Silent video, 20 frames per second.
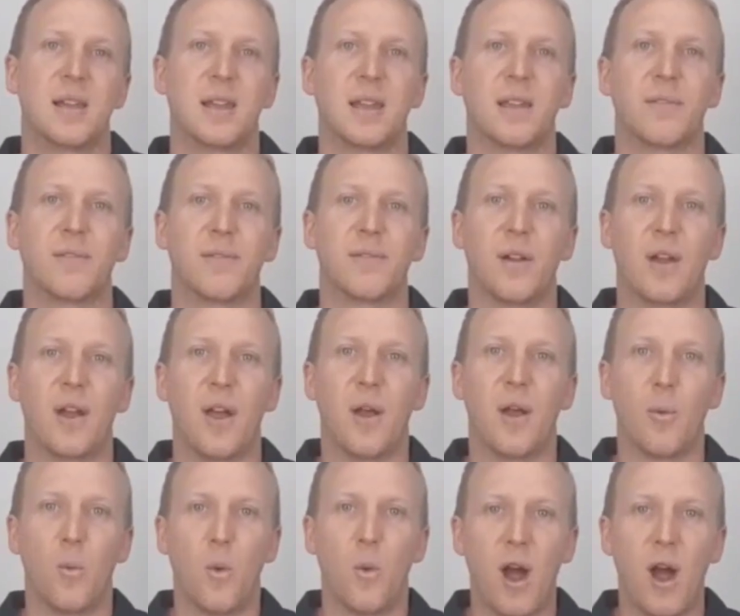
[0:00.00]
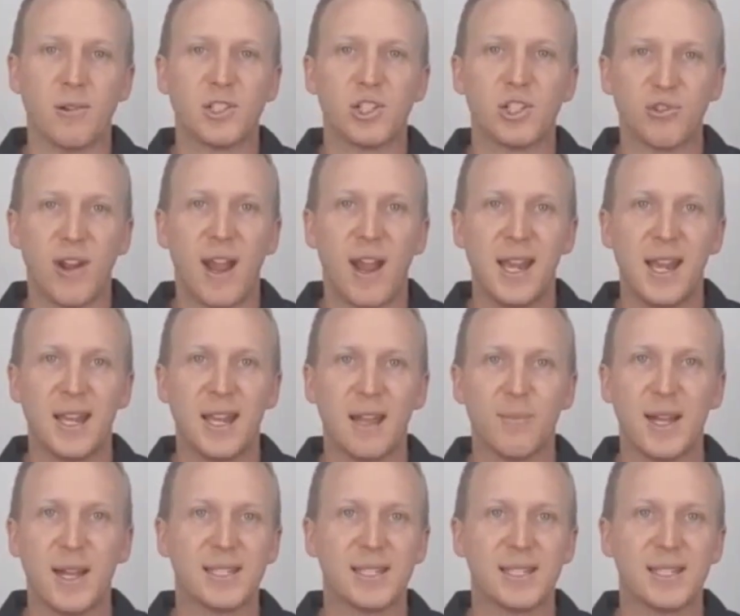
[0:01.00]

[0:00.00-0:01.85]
If I was training at